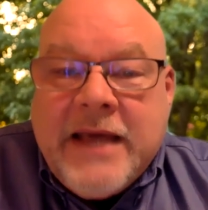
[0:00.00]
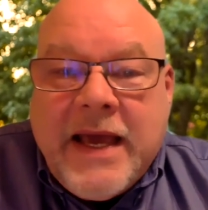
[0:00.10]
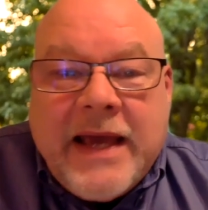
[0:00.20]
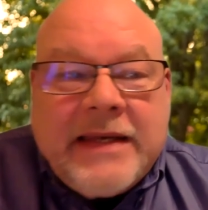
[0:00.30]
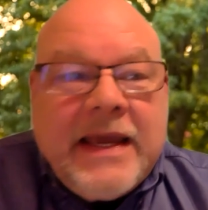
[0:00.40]

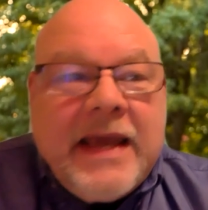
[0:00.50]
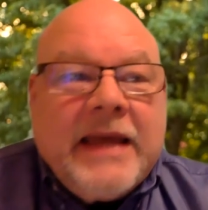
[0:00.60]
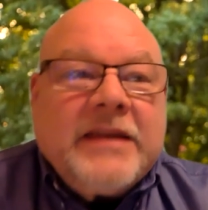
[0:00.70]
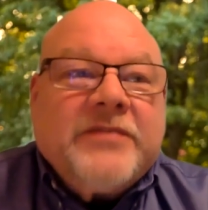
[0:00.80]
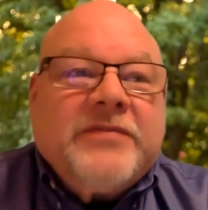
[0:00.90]
And
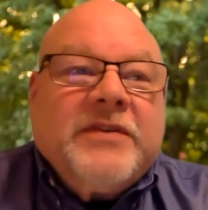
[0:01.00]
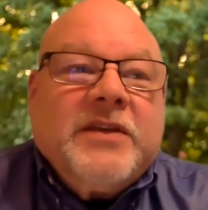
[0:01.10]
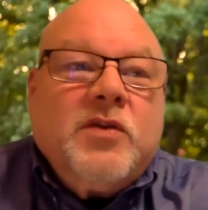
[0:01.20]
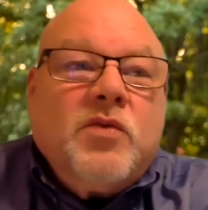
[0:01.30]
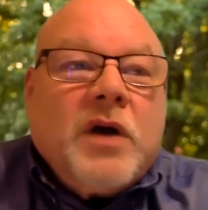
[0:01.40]
and if
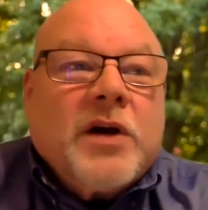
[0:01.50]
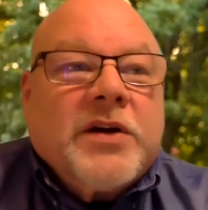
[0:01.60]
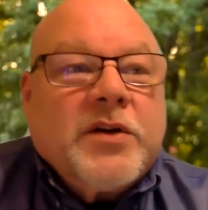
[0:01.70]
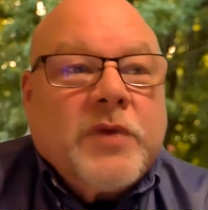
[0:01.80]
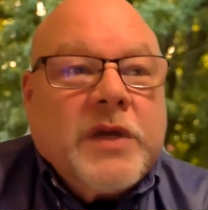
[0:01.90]
you are going
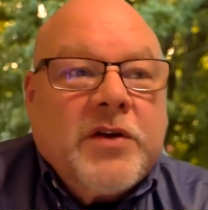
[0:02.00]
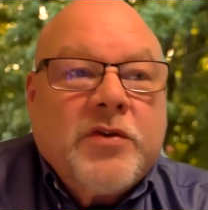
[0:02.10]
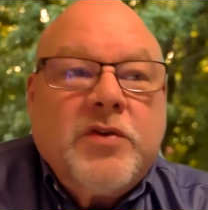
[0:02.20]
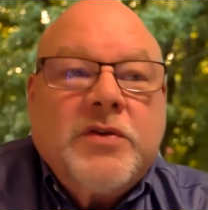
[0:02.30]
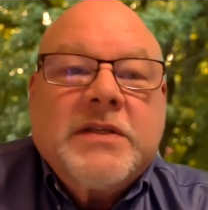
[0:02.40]
to
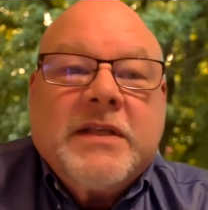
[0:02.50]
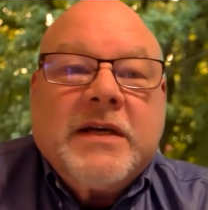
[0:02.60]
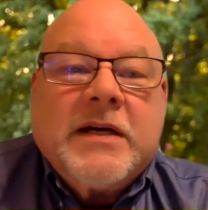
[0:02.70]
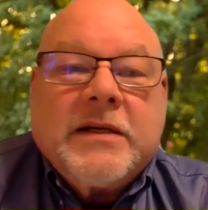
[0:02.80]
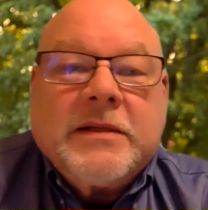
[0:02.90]
recruit,
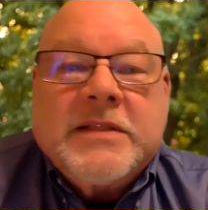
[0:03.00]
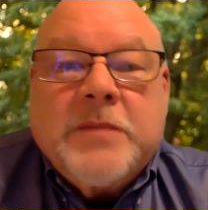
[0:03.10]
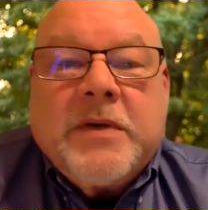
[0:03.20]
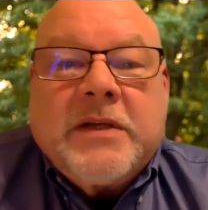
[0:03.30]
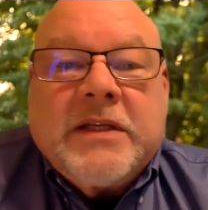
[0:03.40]
uh,
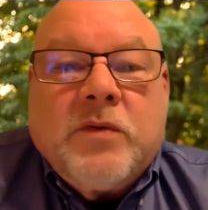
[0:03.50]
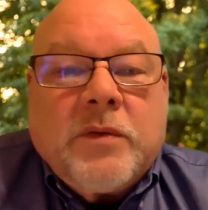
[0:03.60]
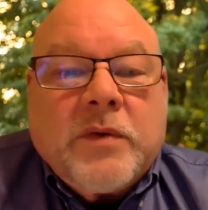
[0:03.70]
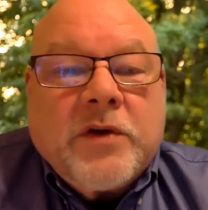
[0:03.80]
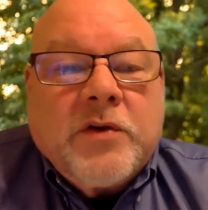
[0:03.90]
typically what
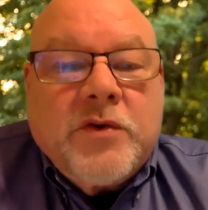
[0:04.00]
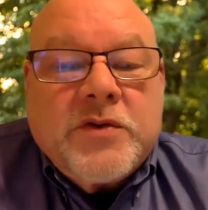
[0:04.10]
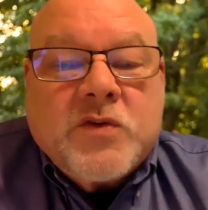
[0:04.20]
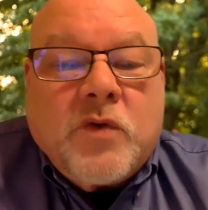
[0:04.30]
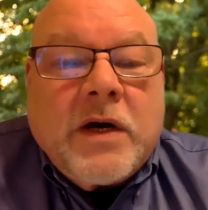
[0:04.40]

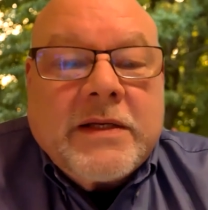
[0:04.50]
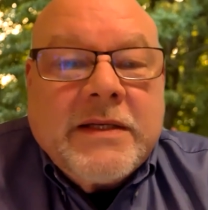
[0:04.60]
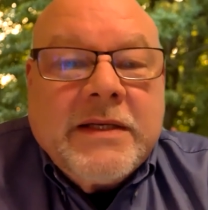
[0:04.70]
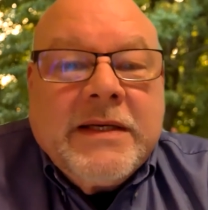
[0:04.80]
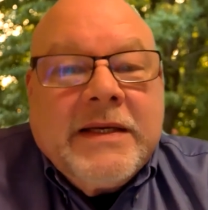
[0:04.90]
recruiters want
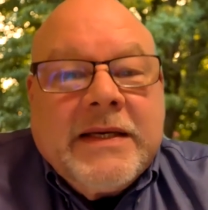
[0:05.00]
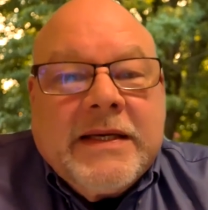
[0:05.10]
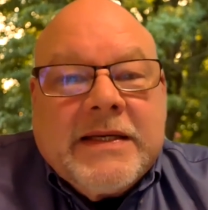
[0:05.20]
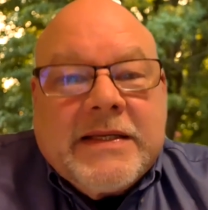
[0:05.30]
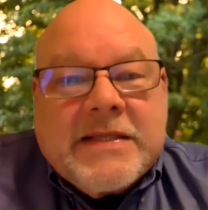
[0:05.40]

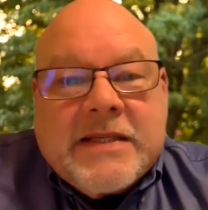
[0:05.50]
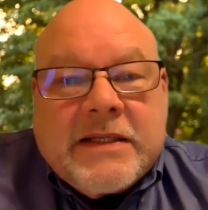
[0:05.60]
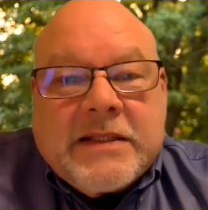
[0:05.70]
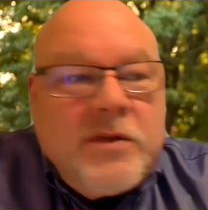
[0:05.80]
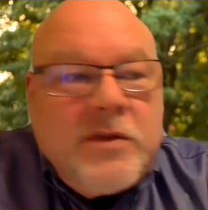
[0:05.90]
is uh,
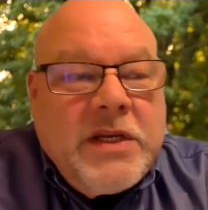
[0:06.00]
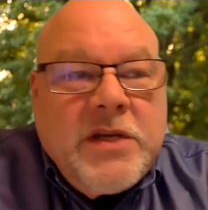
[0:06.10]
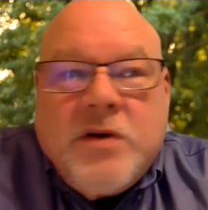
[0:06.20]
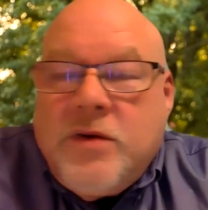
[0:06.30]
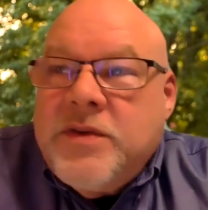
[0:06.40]
you know when you
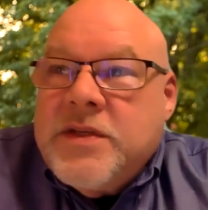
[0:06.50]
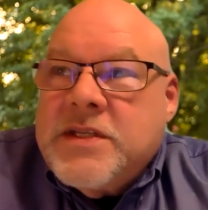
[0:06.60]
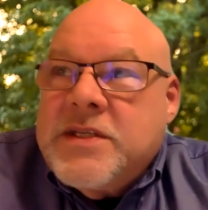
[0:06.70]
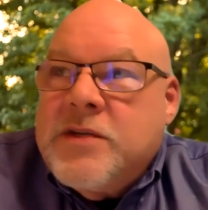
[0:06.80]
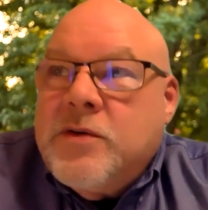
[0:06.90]
go to the
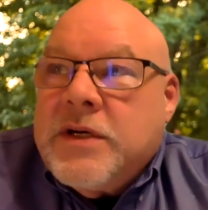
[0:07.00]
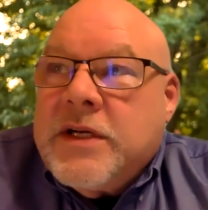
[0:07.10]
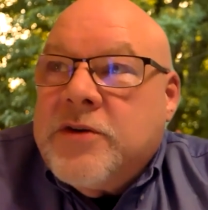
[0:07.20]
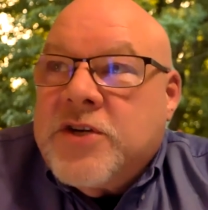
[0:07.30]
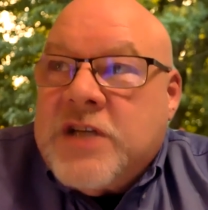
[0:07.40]
store and
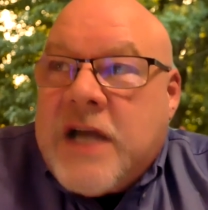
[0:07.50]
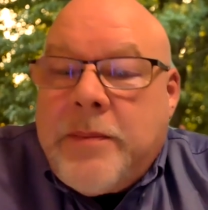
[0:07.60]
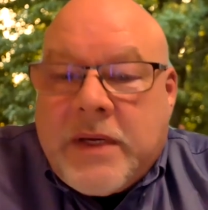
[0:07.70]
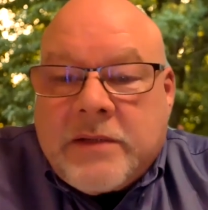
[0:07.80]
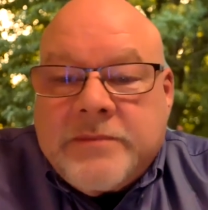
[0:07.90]
go
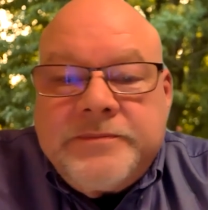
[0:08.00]
shopping.